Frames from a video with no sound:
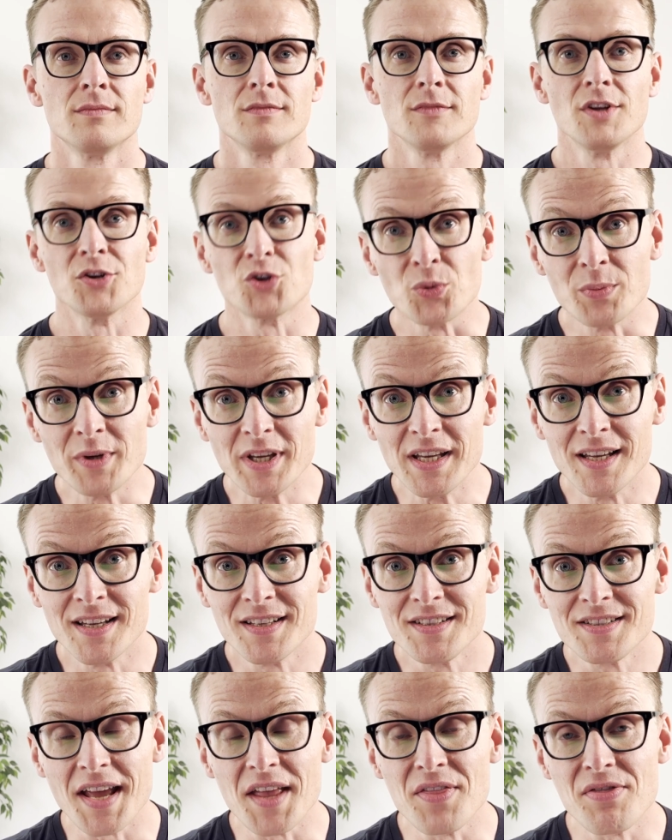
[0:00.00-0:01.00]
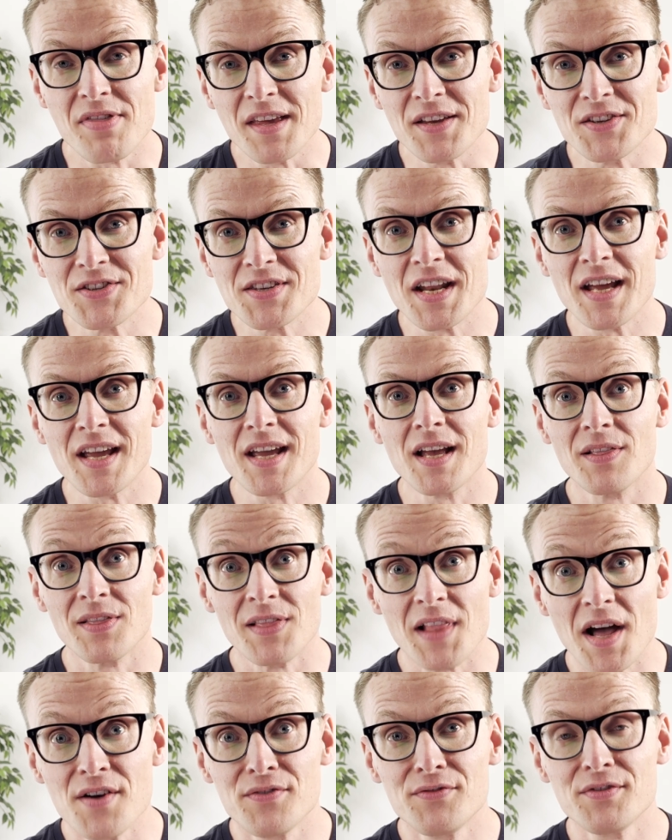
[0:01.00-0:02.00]
This will be 10 things that I
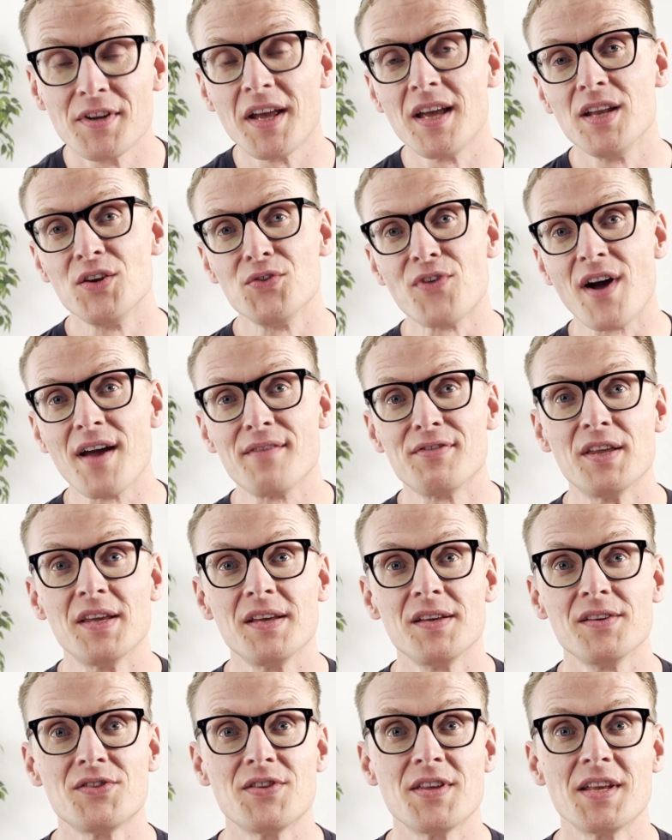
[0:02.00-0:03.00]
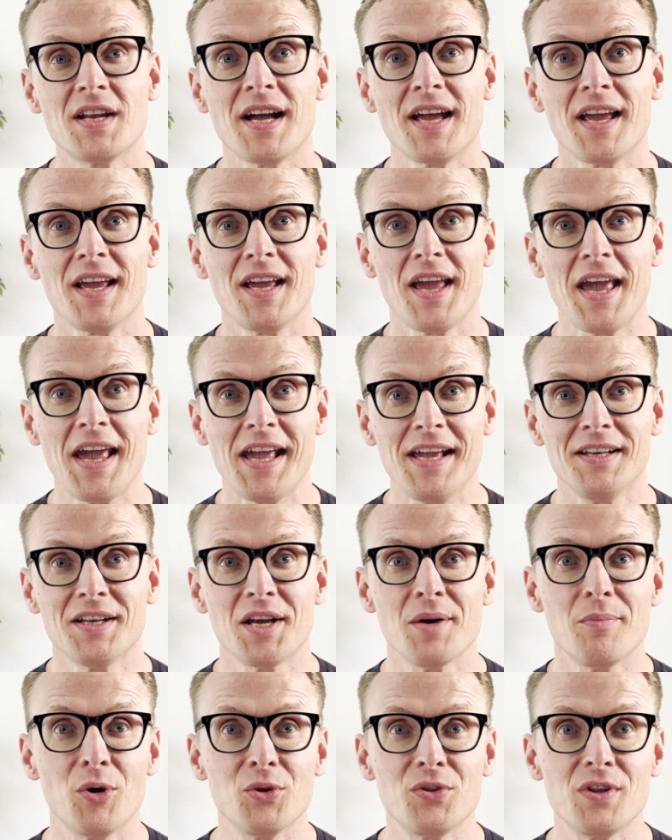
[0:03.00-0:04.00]
love and 5 things that I hate
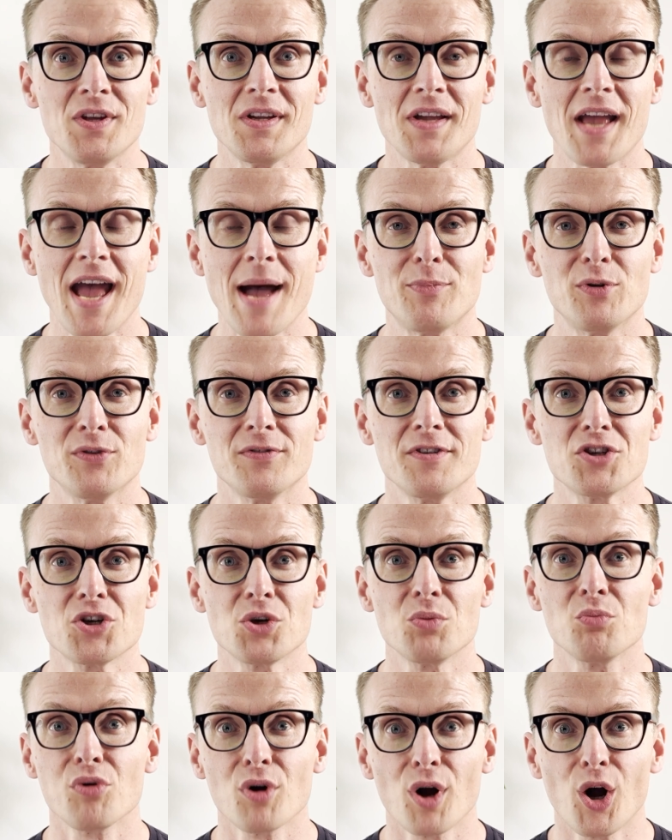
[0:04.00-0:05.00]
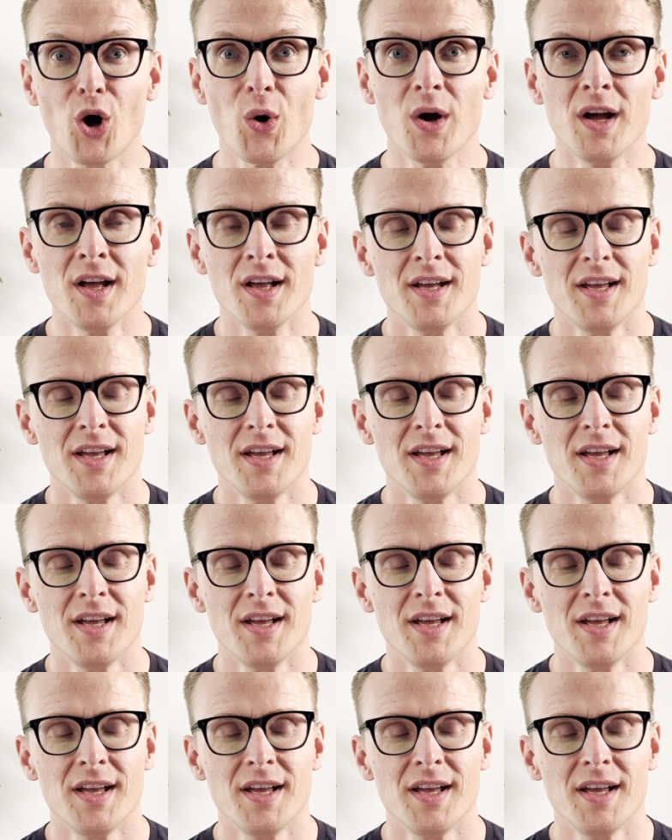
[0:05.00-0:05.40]
about the Apple Vision Pro.